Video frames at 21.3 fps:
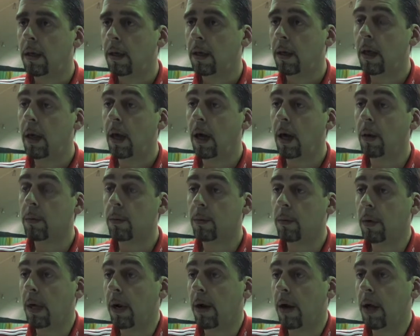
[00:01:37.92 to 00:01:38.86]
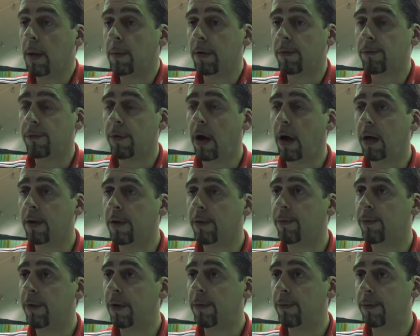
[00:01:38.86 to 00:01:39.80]
Yeah, we're aiming for under
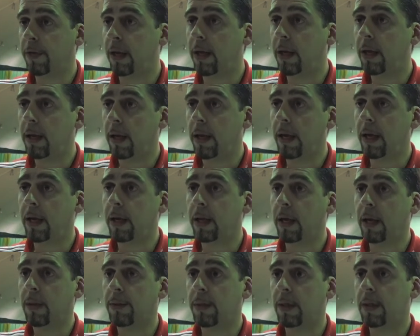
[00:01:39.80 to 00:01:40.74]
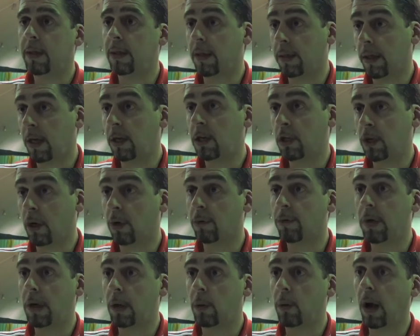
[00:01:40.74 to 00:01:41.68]
50, and I think that they shot
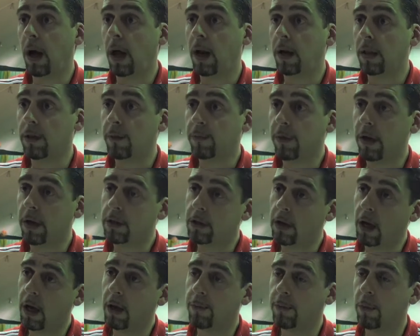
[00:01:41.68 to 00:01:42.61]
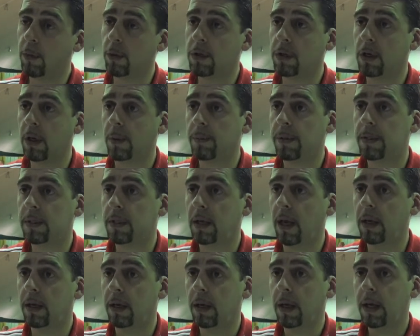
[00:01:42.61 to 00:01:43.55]
really well in the first half, 40 odd
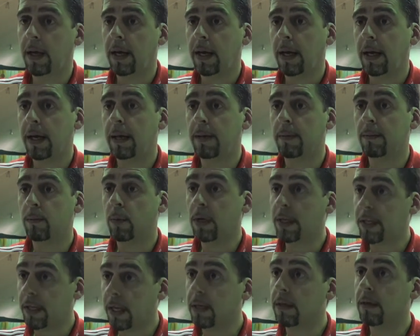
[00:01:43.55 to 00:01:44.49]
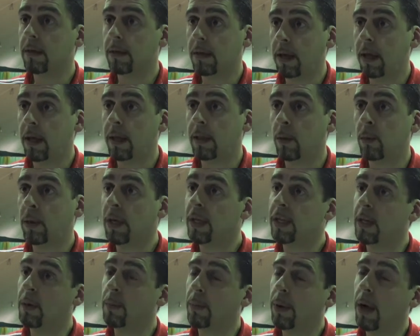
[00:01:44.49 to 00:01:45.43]
percent. Um, we didn't, and then we
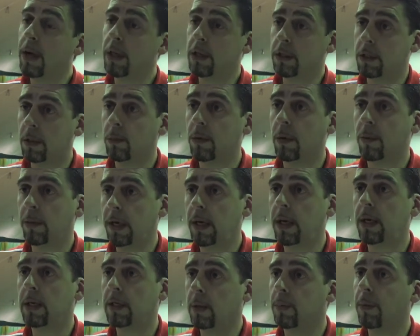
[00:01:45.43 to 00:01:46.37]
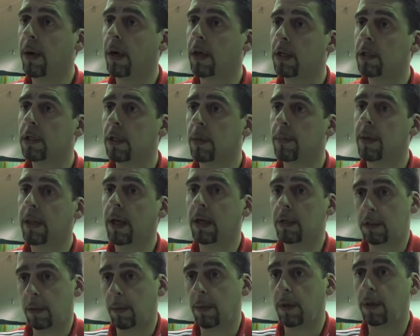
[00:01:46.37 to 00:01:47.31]
didn't punish them when we needed to punish them, and
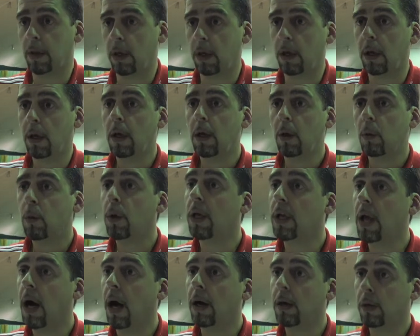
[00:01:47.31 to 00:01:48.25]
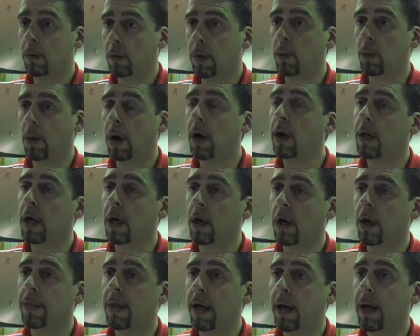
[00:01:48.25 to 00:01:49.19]
that's something that we're young and we're working
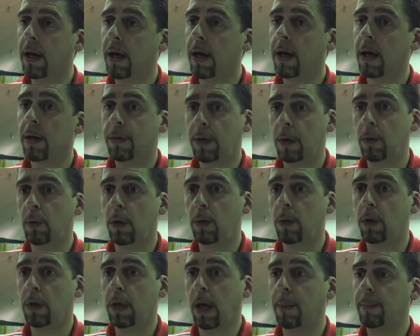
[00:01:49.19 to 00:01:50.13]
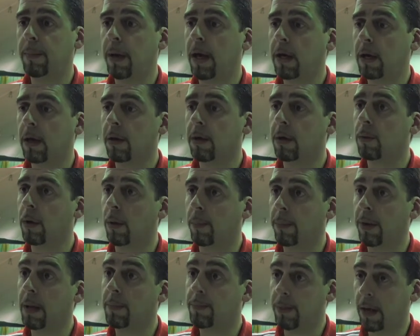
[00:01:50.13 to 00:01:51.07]
on that. And I think we will come back. I think we'll
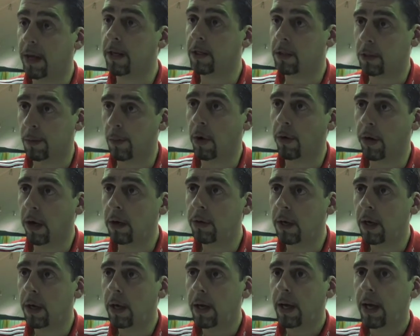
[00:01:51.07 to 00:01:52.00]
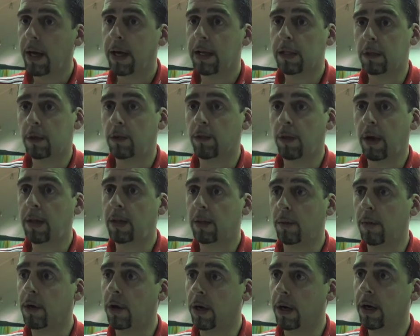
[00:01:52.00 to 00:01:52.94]
play better tomorrow, and it's great that
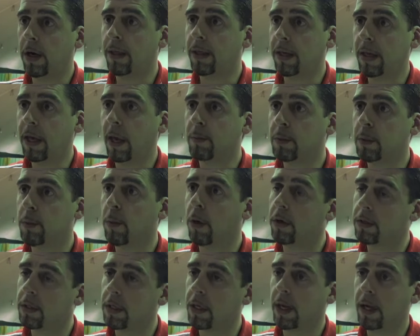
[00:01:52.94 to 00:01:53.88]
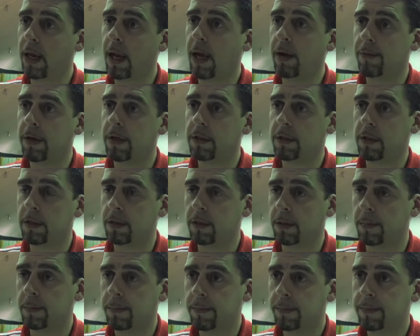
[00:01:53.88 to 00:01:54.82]
we've got another game tomorrow to get it out of our system.